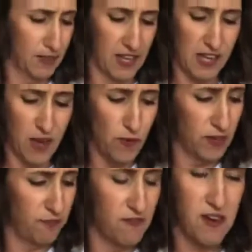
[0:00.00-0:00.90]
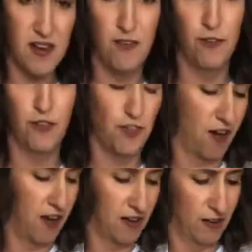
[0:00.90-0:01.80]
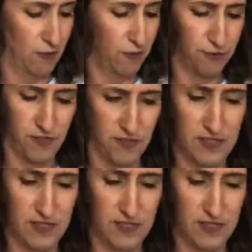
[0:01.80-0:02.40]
Like, I would have never thought of